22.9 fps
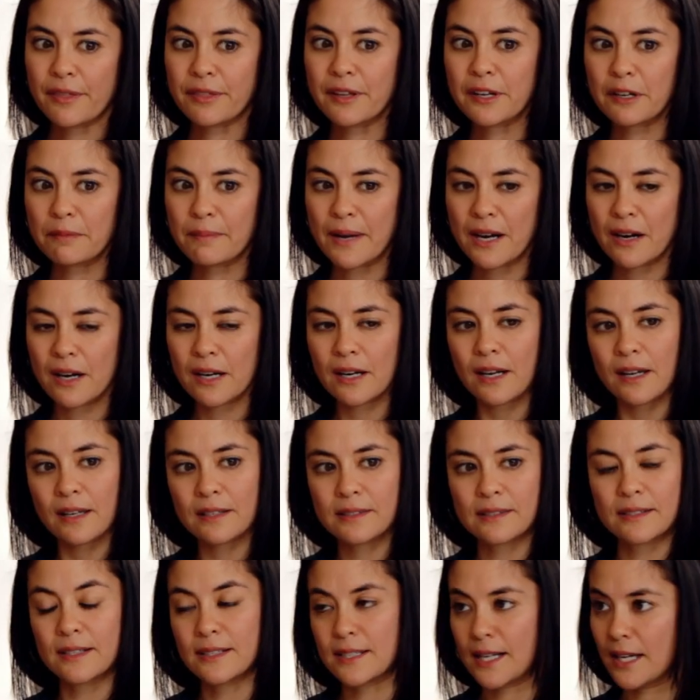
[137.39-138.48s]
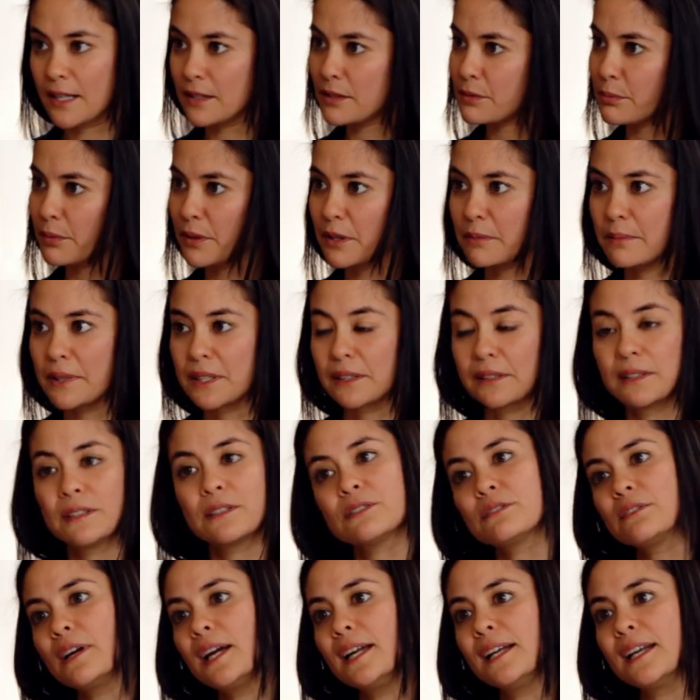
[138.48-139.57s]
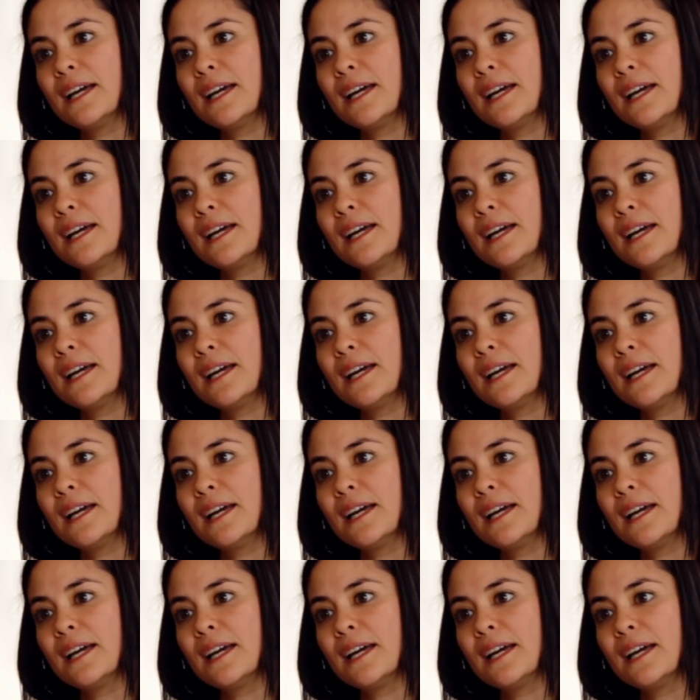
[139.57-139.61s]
I think America is in a dance with the Middle East right